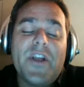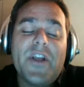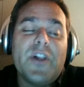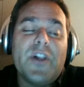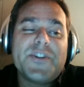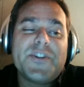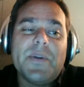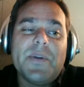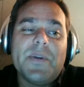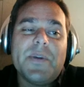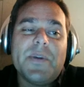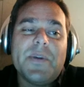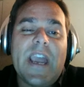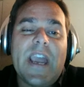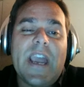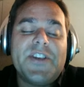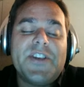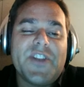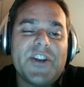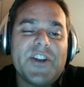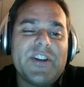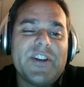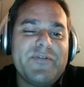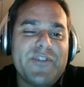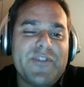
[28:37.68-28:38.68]
ultimate
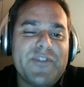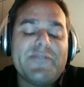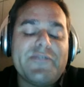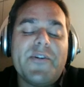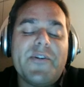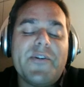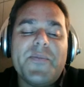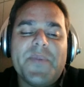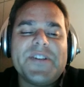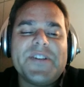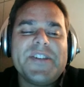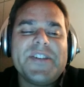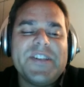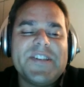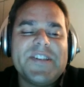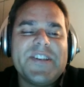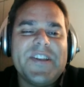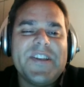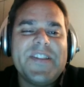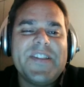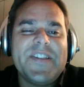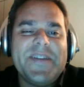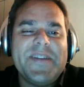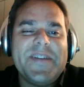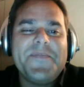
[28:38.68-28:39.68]
case study for their own
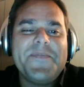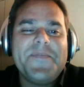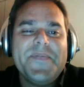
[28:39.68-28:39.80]
business, aren't they?